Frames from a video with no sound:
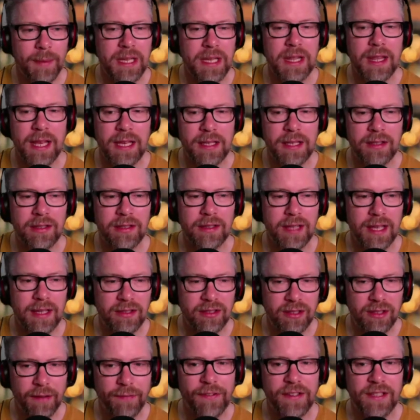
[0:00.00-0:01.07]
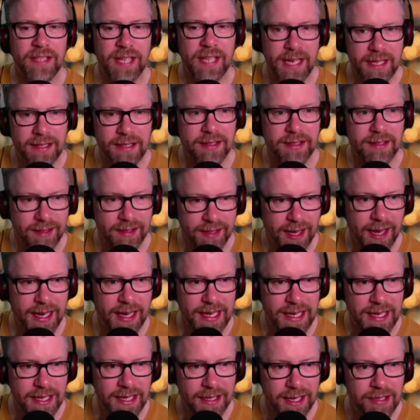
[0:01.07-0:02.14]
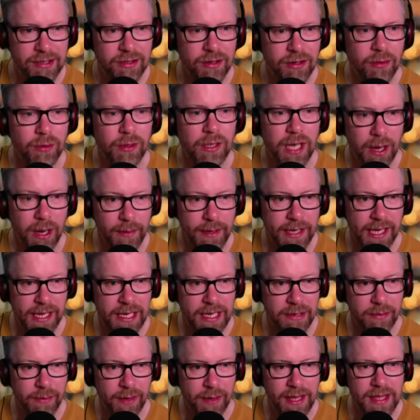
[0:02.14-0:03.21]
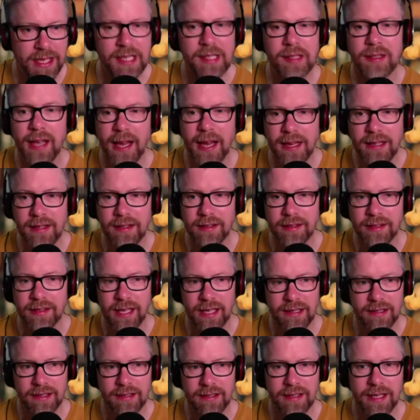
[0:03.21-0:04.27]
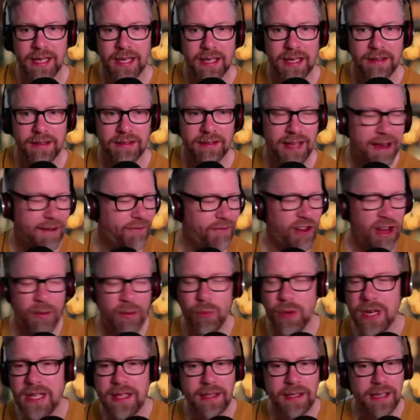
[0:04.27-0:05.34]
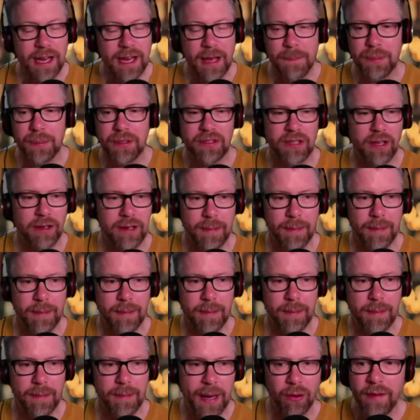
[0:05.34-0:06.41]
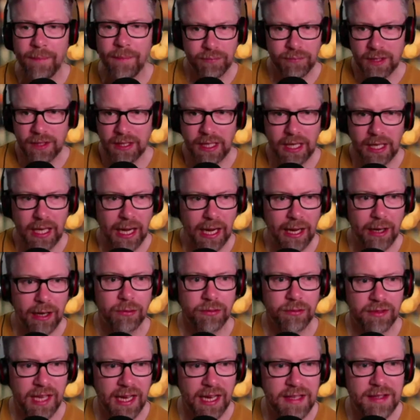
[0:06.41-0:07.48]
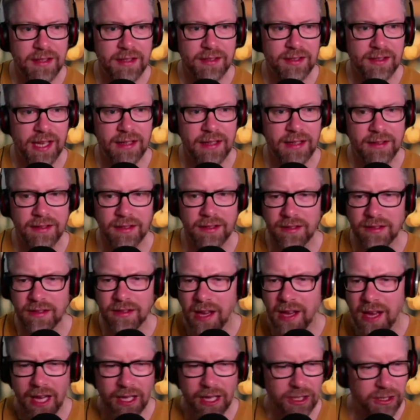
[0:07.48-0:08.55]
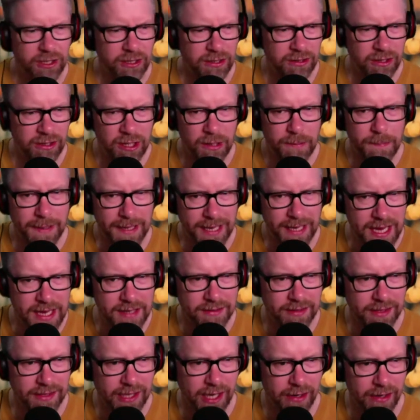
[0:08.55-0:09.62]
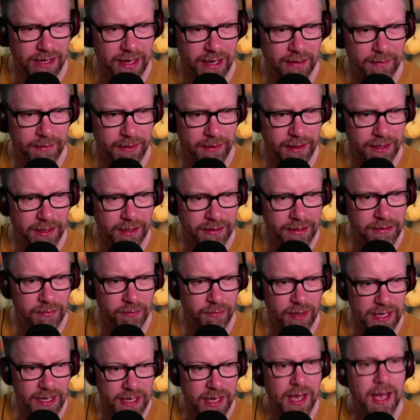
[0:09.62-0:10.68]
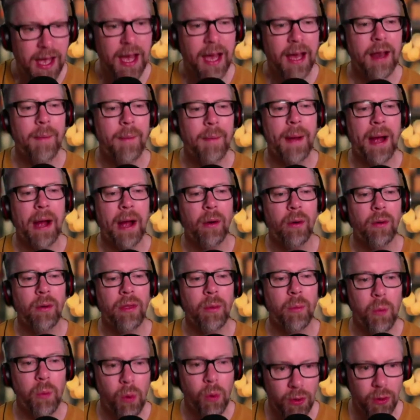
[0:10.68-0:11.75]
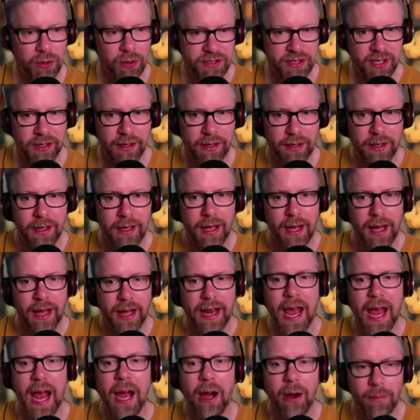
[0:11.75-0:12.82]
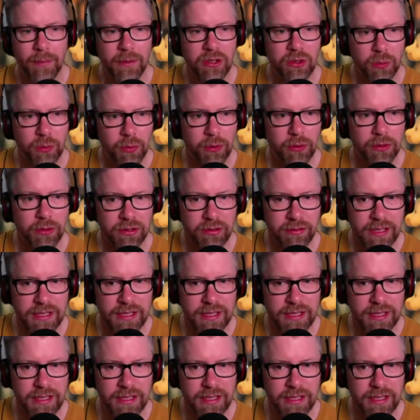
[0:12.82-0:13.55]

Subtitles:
I mean, this stuff is here to stay. It's not going anywhere. These data centers are here to stay. In fact, we did an episode about cloud data centers a good couple of years ago now, I think, didn't we? And about the water and how much water